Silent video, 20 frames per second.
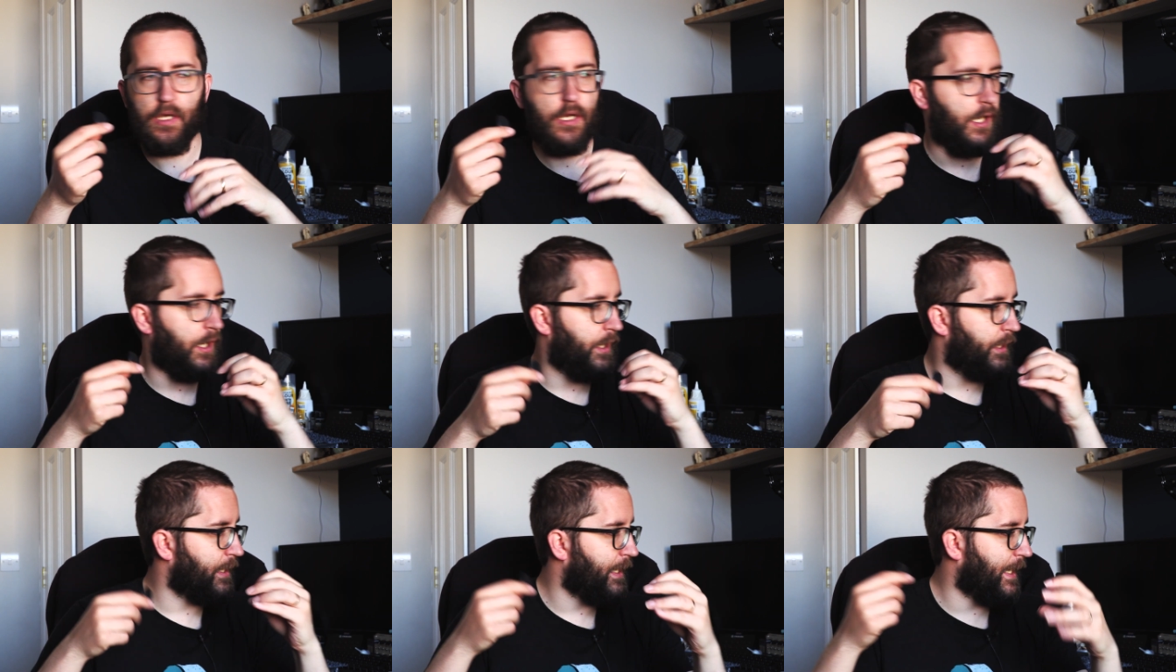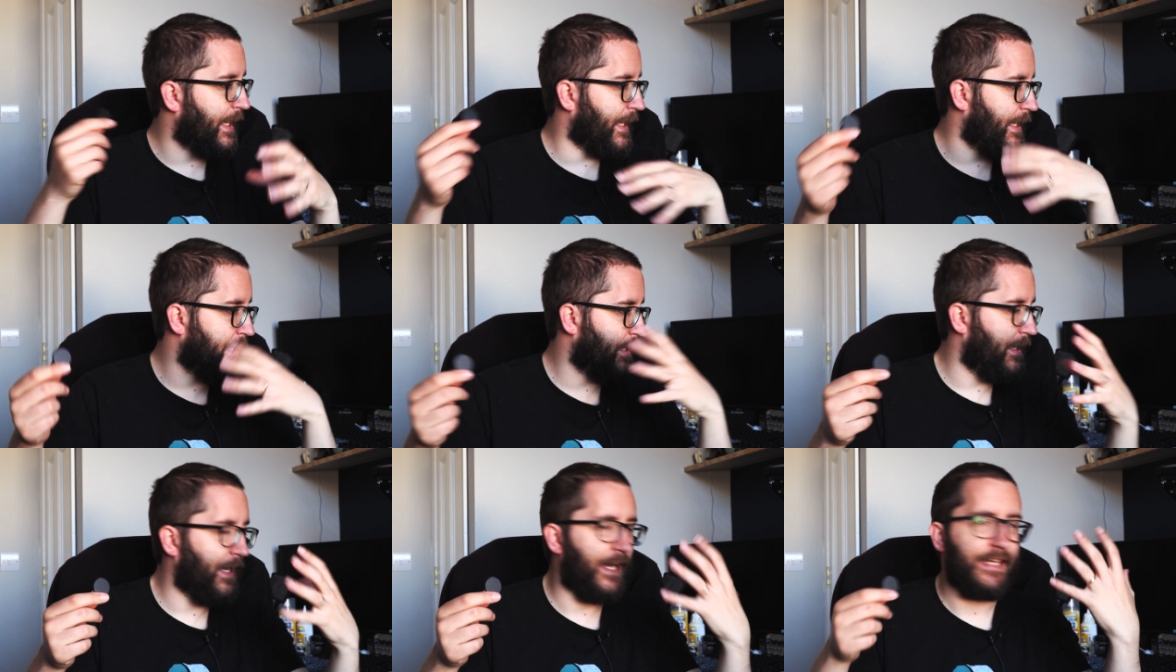how do
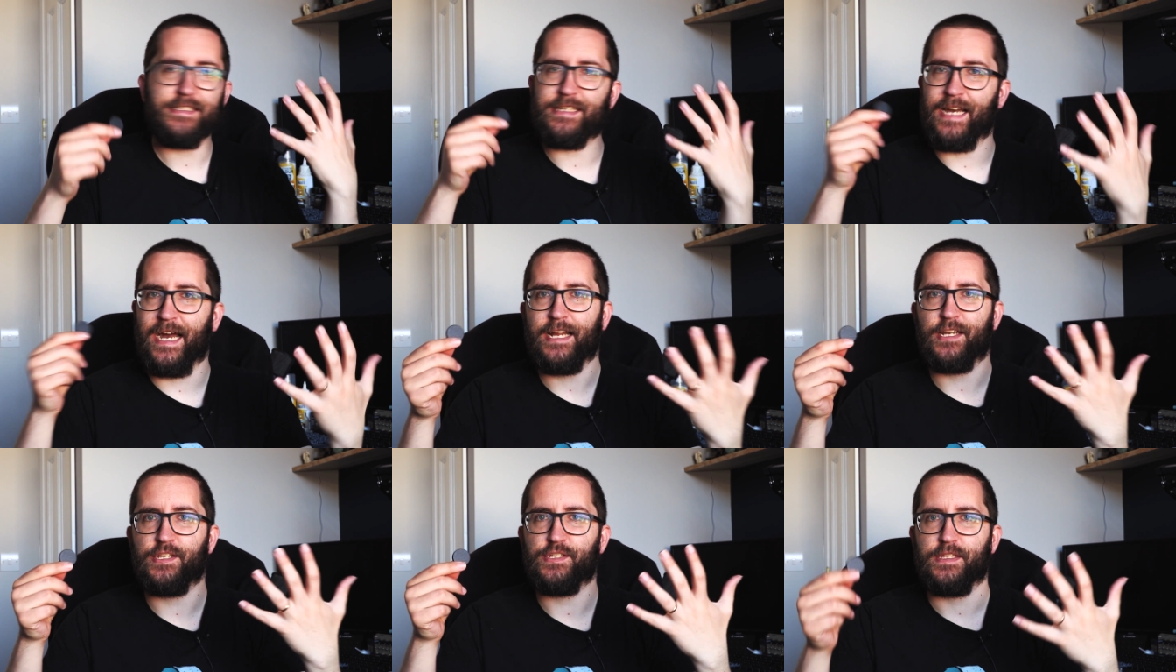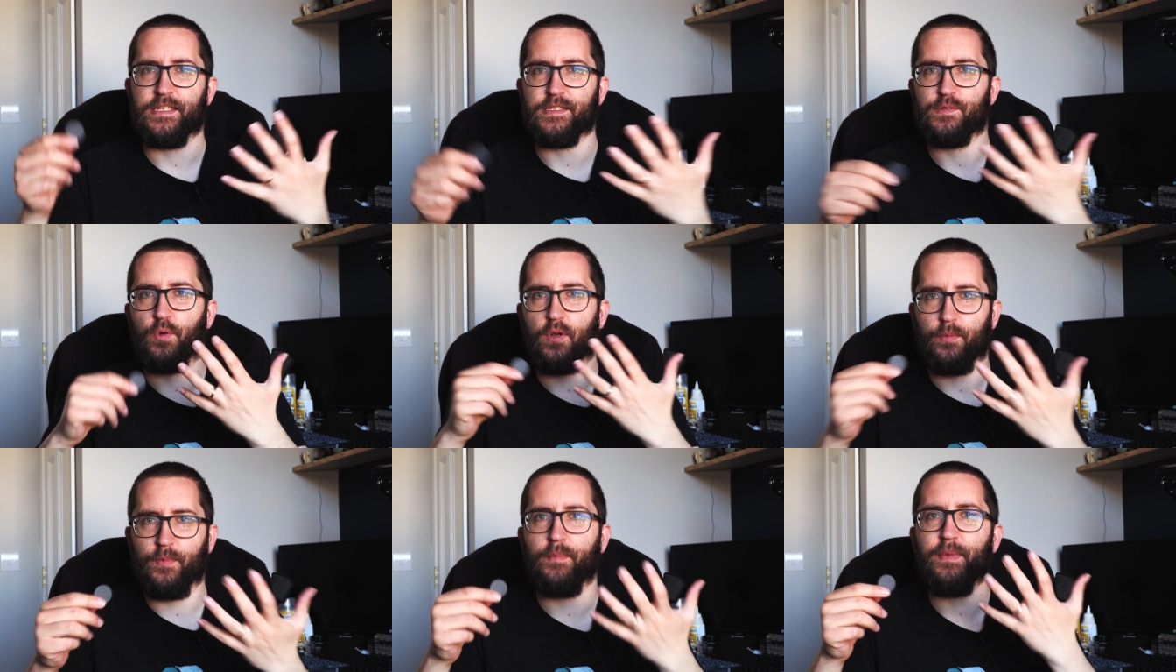I attach
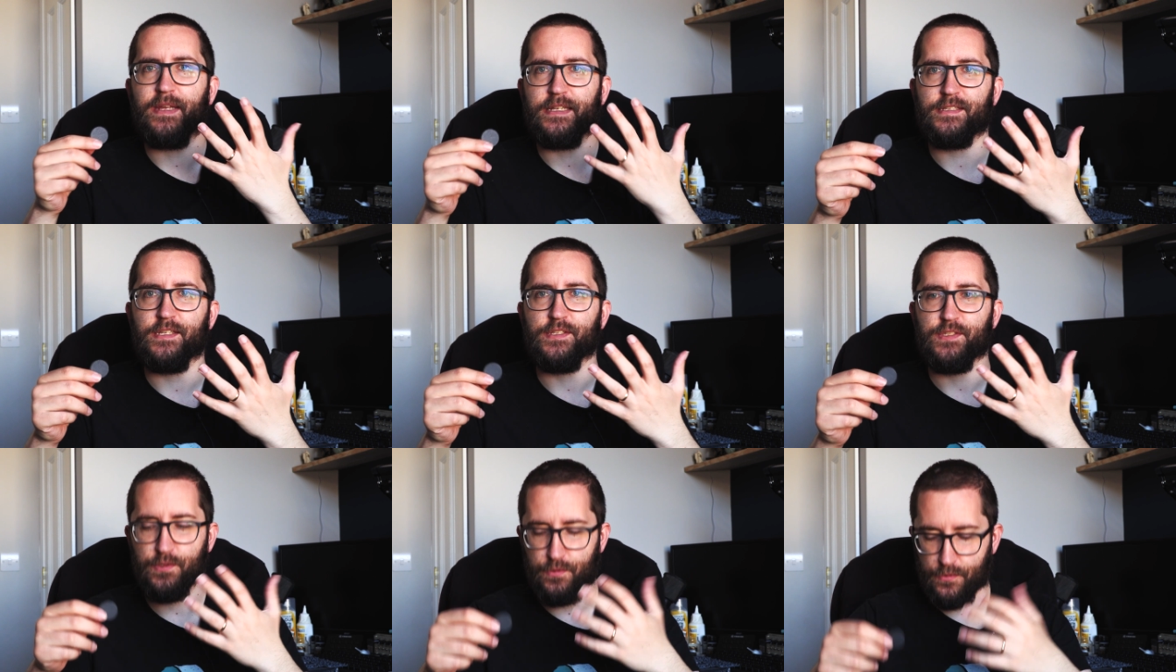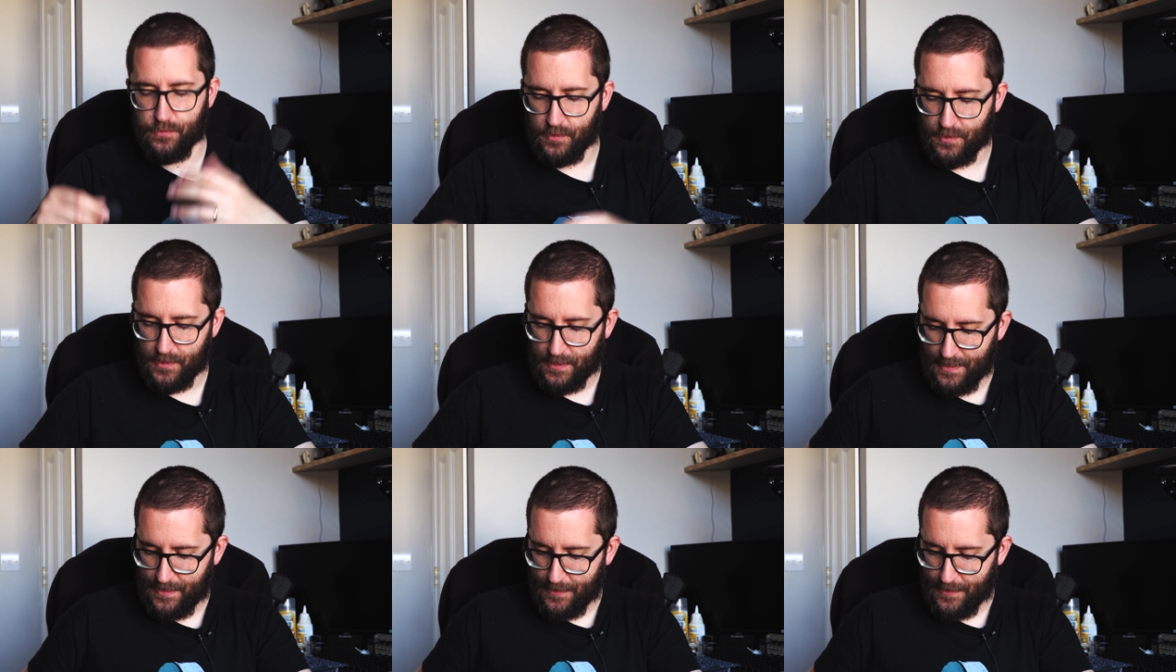this? What am I meant to do?